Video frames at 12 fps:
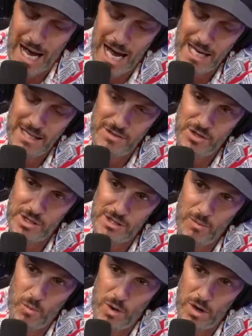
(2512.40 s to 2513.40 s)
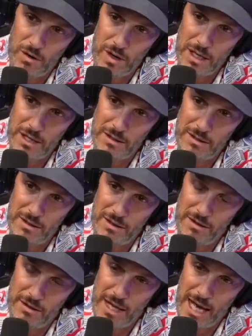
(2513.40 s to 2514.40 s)
I just am worried
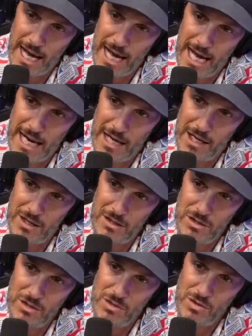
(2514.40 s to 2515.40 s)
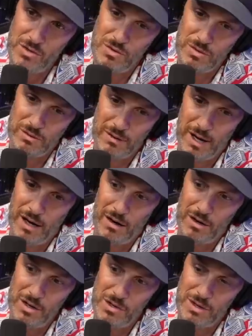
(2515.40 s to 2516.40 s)
that you
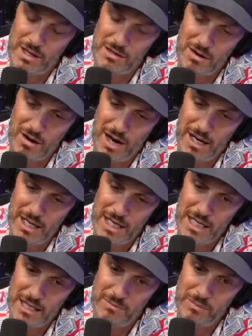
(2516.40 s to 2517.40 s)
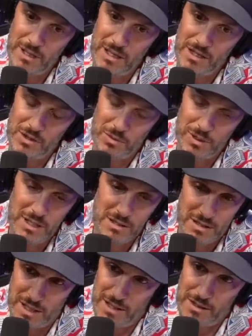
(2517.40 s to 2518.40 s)
Oh, you get caught in being
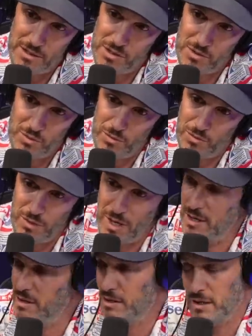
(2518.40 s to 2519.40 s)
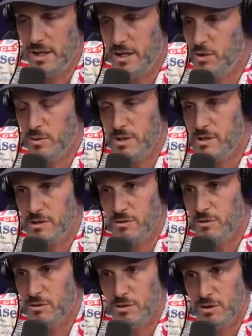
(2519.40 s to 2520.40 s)
26, where and a 26
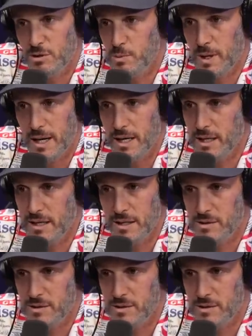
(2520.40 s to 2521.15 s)
year old dude's body